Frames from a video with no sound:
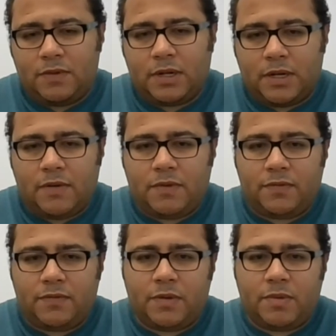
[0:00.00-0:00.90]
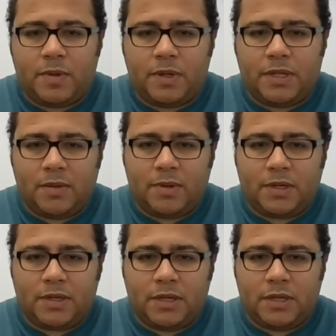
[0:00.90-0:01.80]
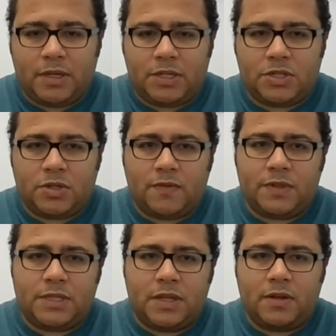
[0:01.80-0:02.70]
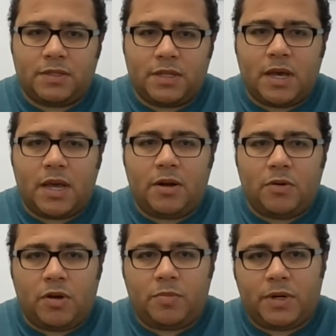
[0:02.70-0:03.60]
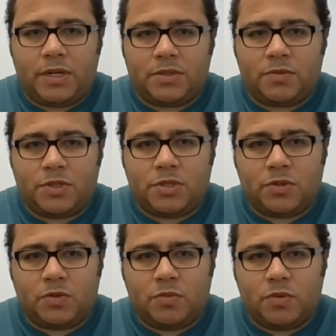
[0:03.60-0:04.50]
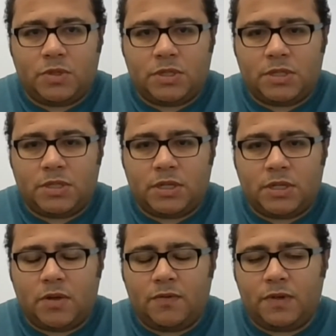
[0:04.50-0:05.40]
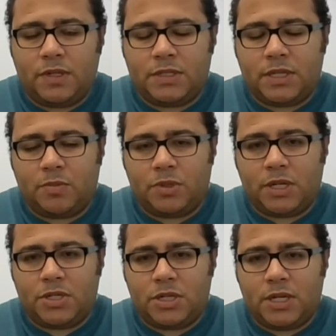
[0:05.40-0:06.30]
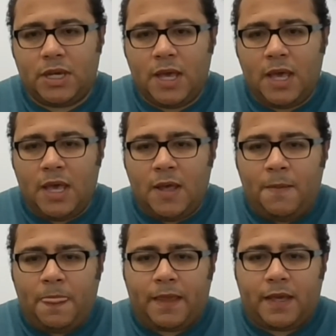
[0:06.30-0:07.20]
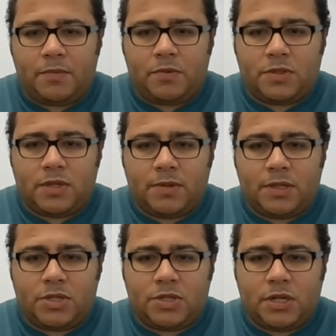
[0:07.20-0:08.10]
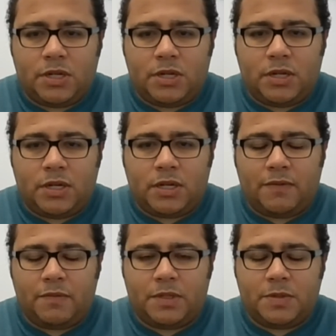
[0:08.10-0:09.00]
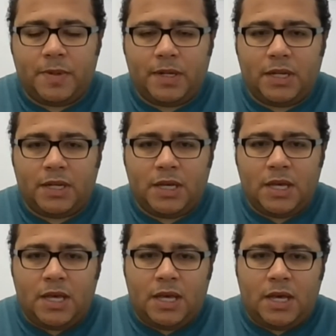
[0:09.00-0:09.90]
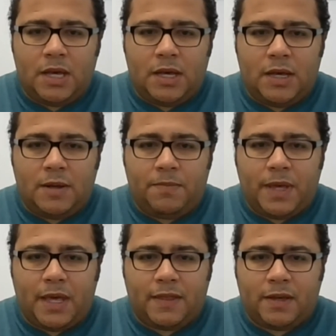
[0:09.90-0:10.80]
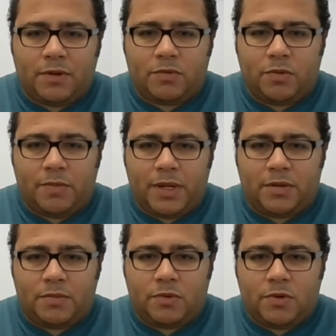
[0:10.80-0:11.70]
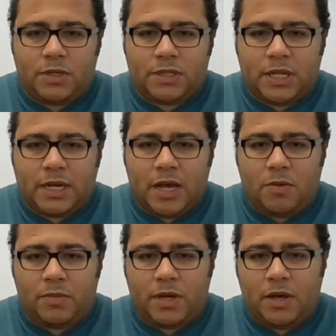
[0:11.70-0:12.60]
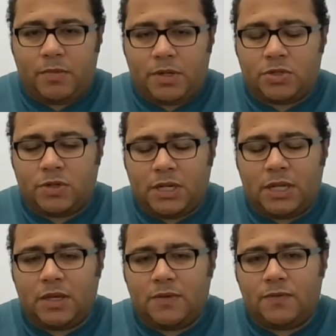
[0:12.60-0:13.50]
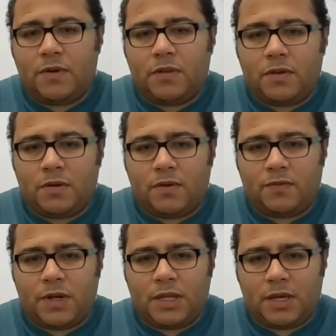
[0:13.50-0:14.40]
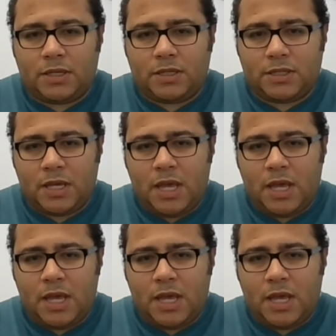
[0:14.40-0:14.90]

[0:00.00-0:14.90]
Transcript: the recovery from the pandemic. In addition, obviously, there's the higher oil price, which boosts confidence and potentially can boost some additional government spending. I think what will matter more is like how much really further of rate hikes